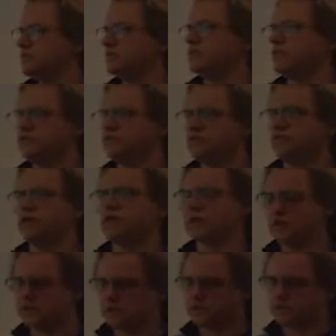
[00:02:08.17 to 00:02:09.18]
was working for an
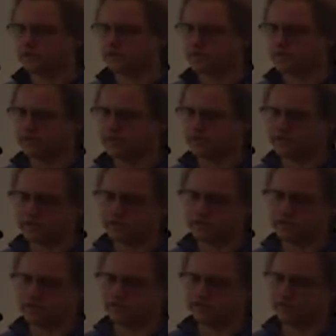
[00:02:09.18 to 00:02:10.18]
archaeological
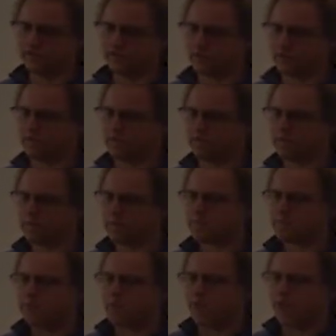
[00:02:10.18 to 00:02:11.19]
consulting firm.
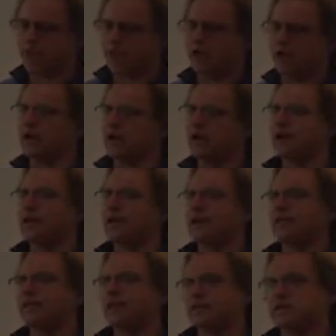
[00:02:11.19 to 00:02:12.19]
And
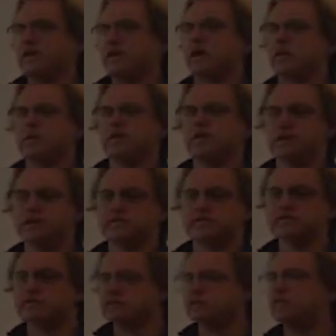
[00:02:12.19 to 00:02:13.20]
at that time, and as
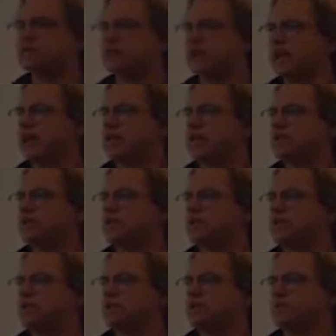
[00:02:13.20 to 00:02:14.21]
is true today, the
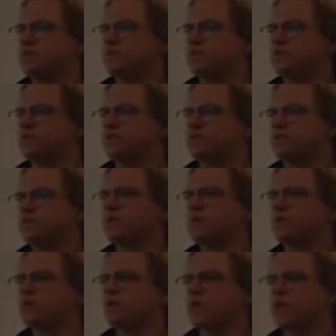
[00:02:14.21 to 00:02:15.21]
bread and butter of the
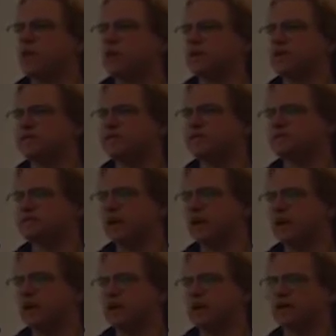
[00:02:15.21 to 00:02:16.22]
work was
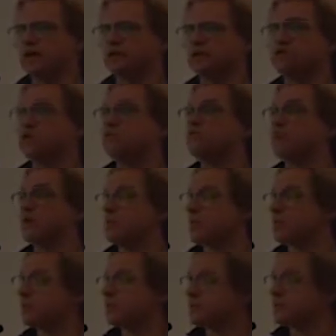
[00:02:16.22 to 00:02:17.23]
doing
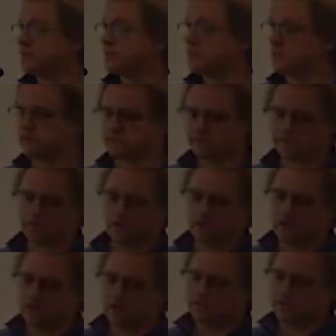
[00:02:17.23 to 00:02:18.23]
environmental assessments.
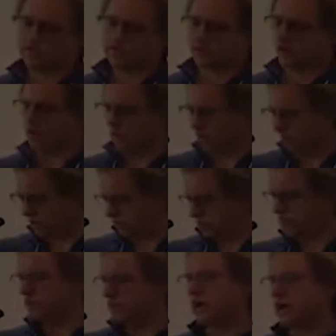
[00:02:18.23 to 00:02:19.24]
So
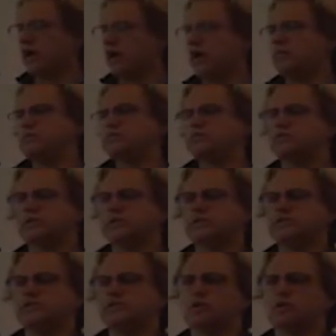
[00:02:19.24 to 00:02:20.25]
I was doing
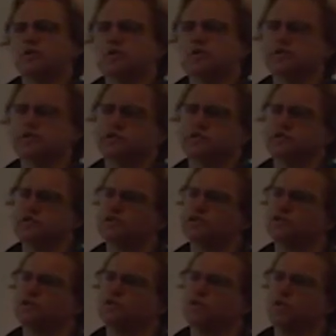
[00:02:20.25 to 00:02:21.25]
historical
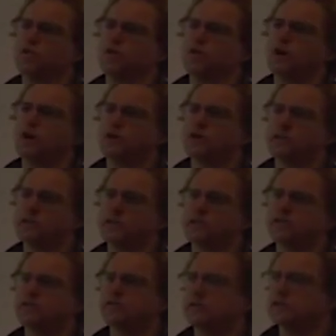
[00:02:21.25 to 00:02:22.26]
research for
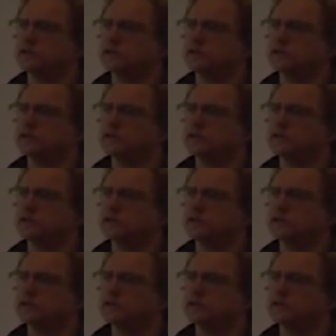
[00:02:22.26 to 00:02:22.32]
archaeological